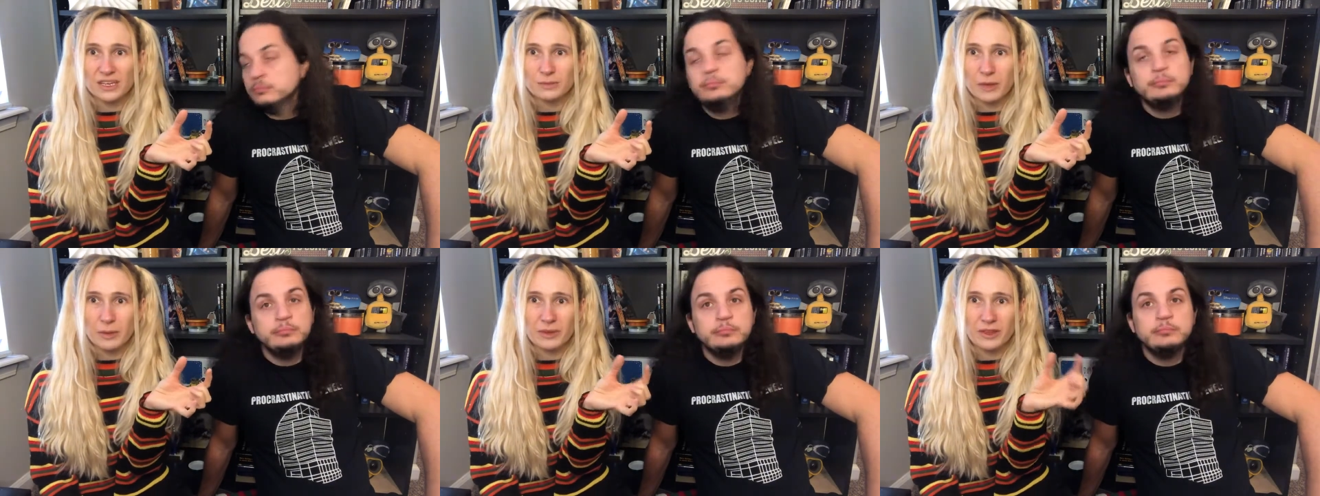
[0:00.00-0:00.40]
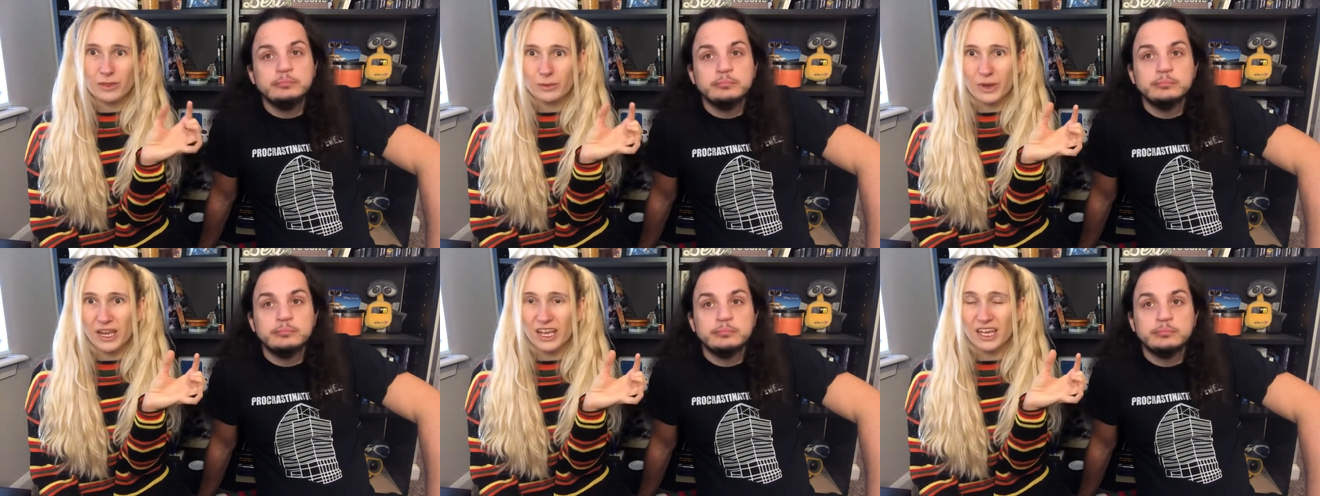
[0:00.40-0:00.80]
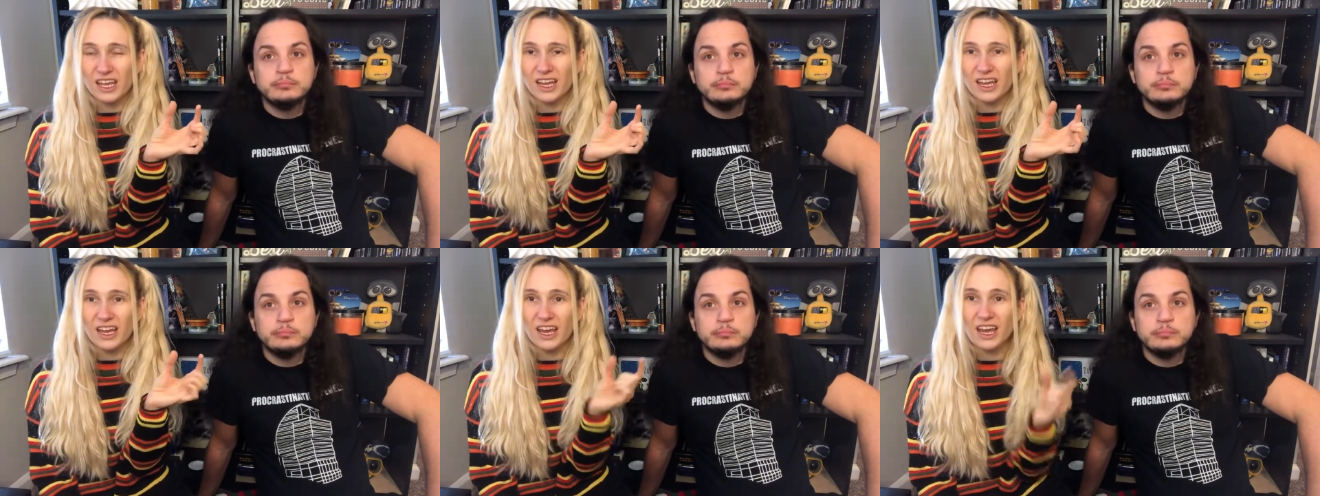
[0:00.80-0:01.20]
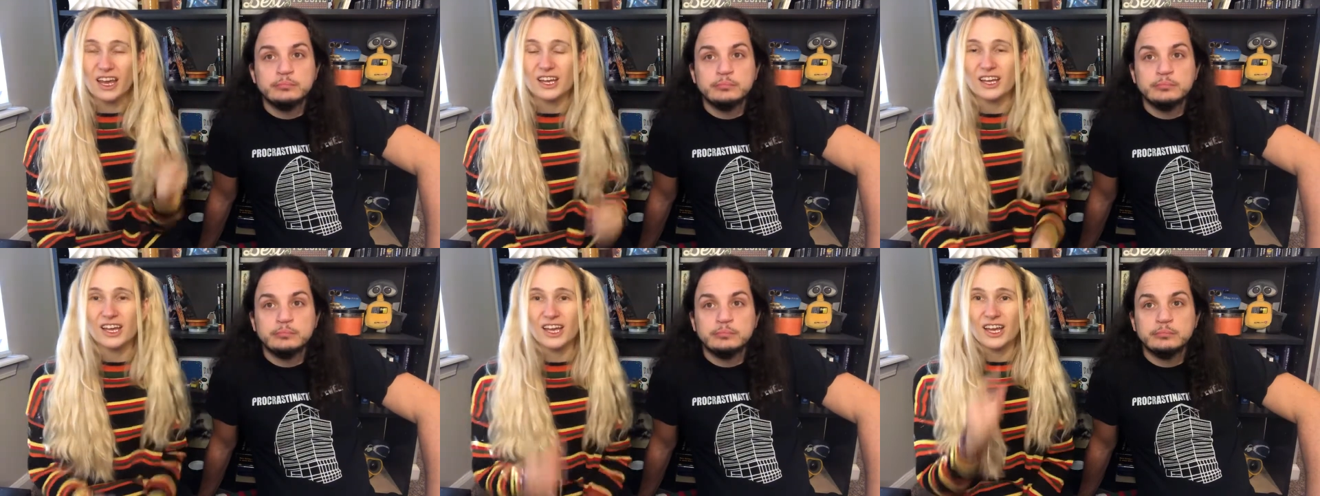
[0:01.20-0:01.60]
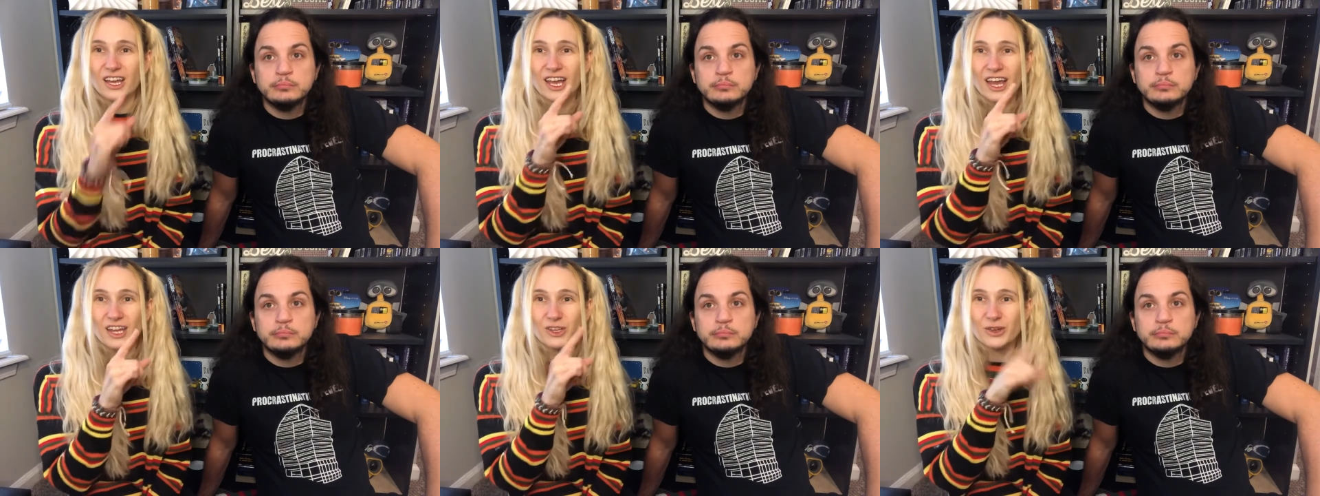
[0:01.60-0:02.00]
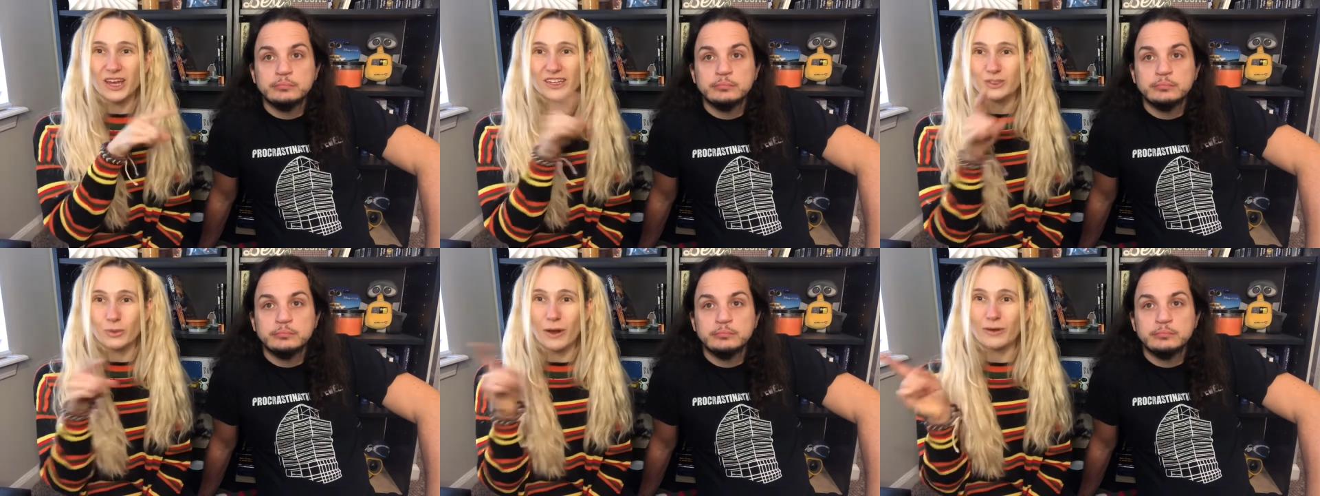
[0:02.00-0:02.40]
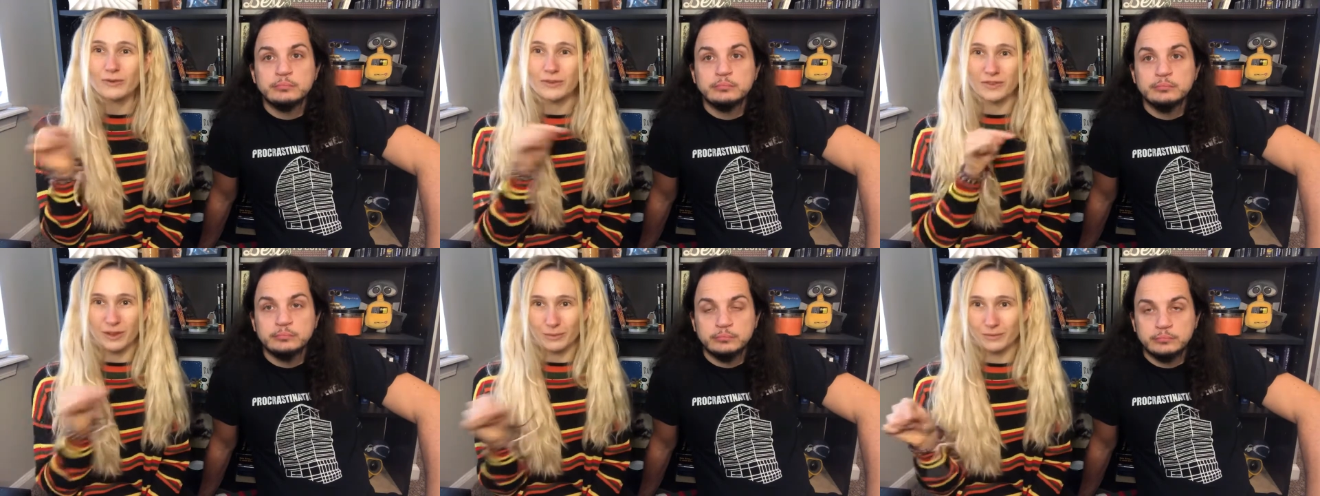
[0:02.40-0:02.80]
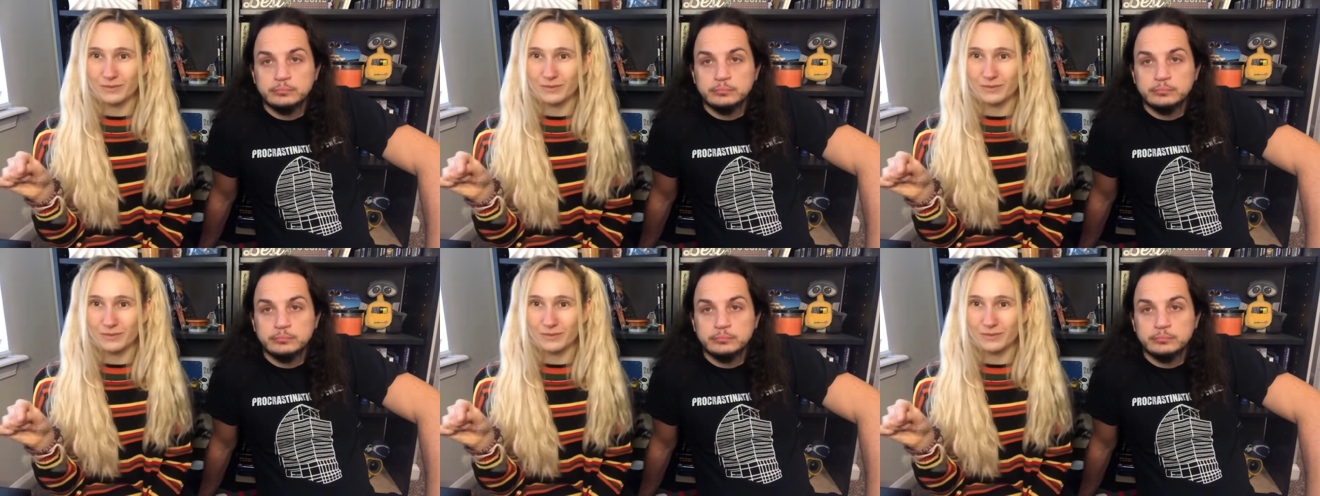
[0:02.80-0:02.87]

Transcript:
Speaker 1: maybe three, and you get twelve of them.